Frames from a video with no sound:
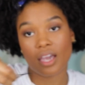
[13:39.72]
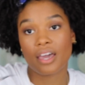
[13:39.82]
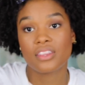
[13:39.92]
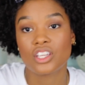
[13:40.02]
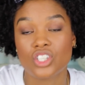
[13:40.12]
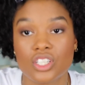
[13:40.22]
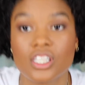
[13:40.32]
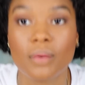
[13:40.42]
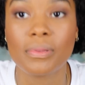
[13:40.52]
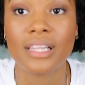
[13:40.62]
and then
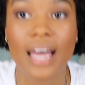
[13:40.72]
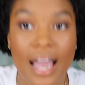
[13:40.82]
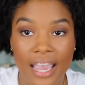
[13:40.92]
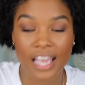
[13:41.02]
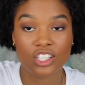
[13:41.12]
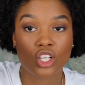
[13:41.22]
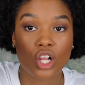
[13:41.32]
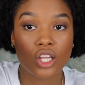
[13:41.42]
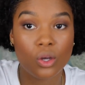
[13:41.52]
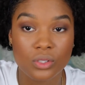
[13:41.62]
just apply as
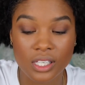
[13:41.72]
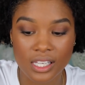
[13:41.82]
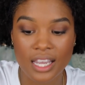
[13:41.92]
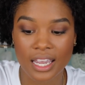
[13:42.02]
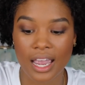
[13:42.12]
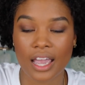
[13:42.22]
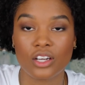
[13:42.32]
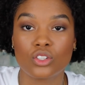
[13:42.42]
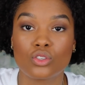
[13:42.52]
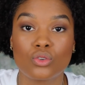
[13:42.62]
close as I
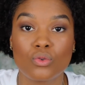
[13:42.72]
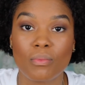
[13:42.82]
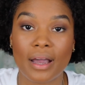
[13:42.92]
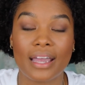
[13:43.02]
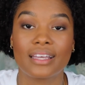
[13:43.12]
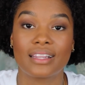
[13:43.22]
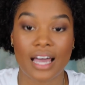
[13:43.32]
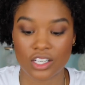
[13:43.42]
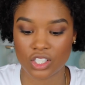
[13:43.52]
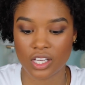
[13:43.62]
can to my
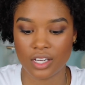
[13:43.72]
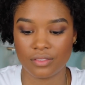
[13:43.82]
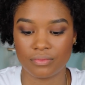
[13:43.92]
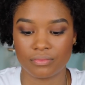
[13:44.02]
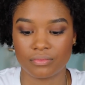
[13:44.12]
lash line.